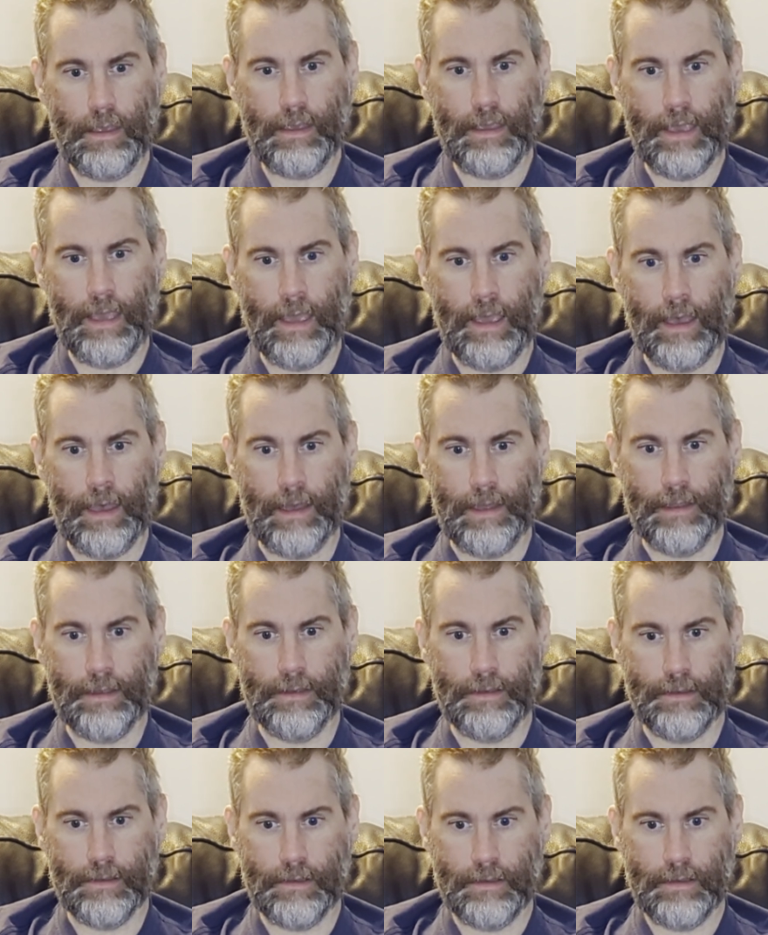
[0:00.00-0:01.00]

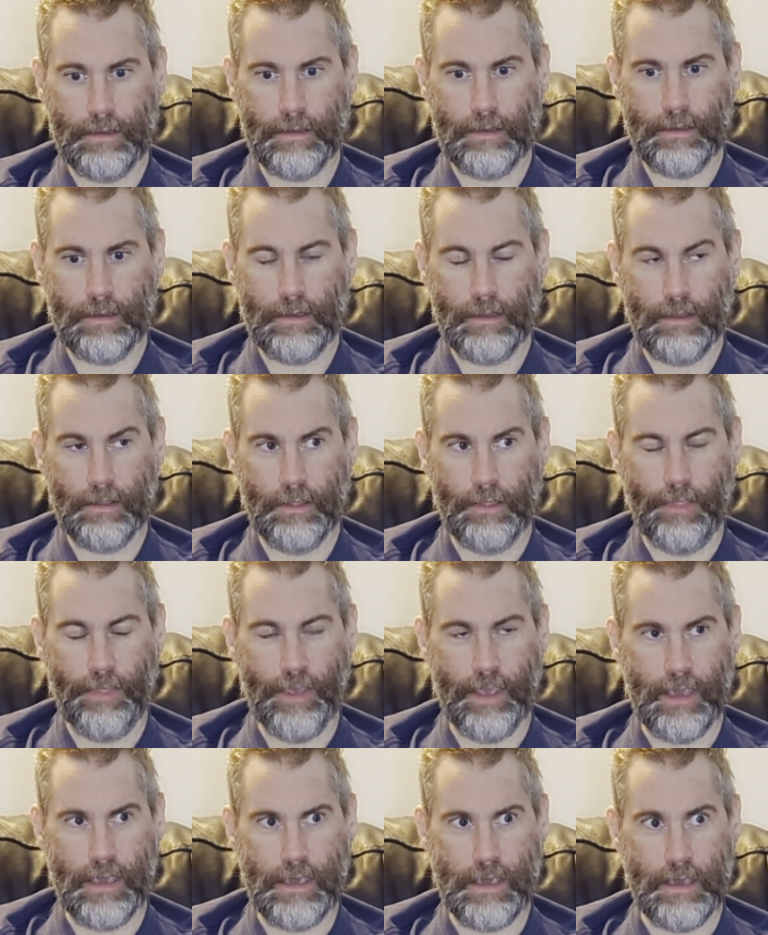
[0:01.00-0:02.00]
And
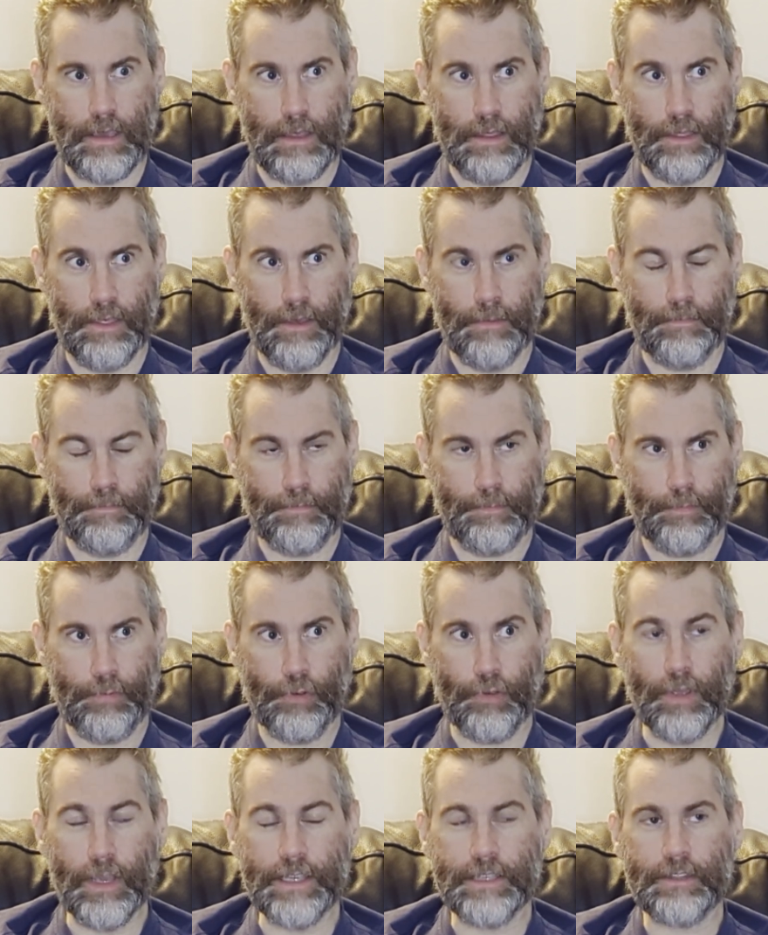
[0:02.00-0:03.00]
the
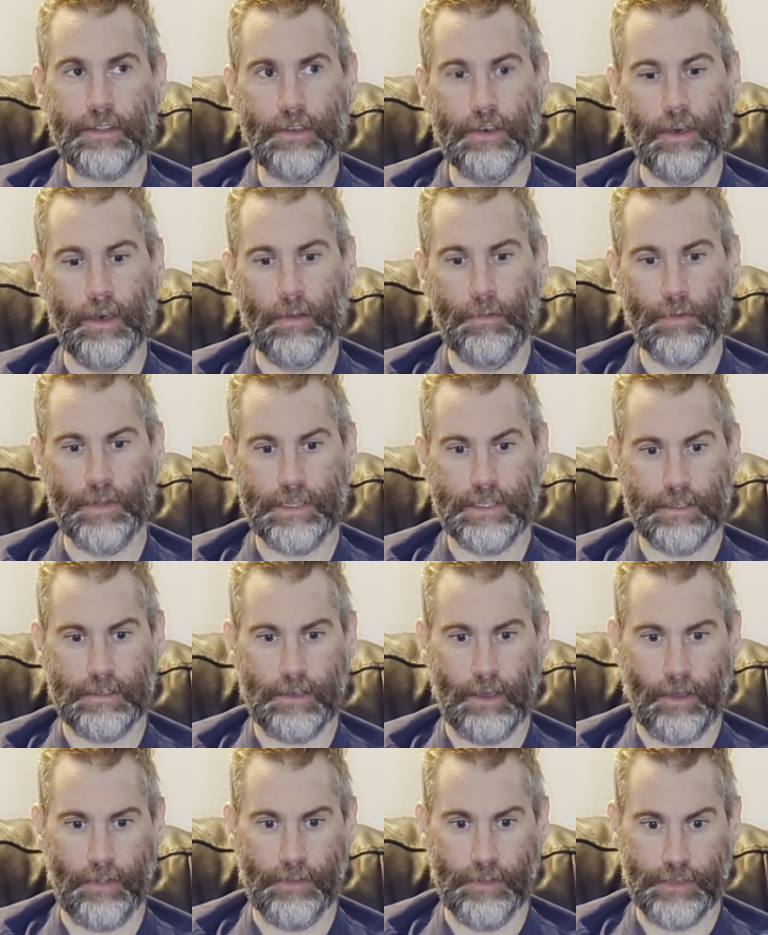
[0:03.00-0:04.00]
priesthood, which is
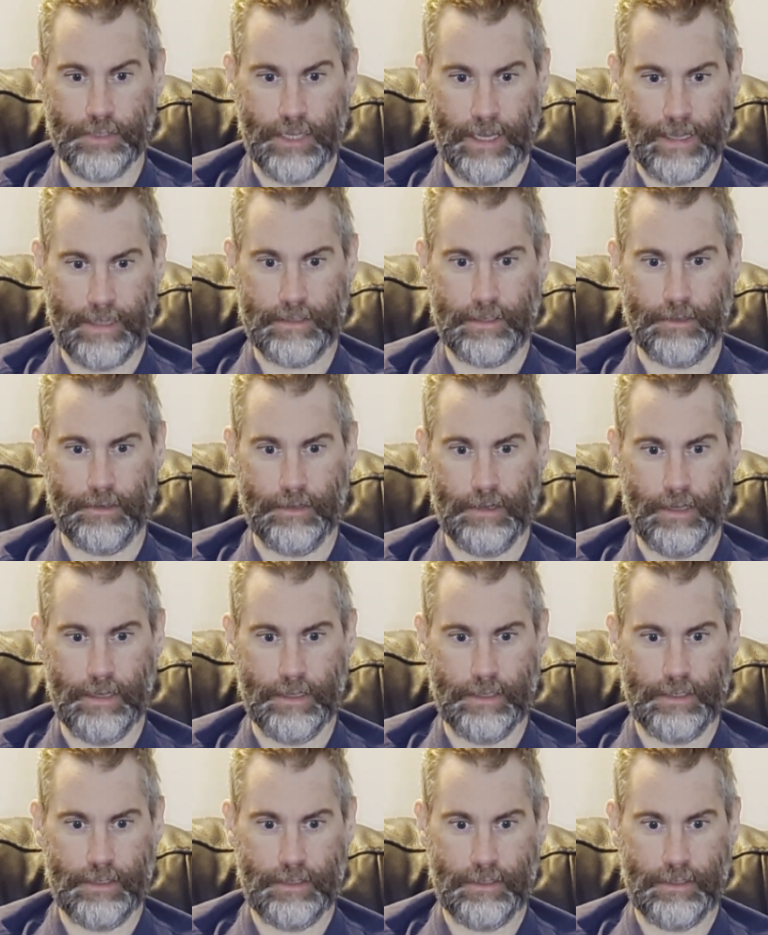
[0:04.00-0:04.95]
called the Channery,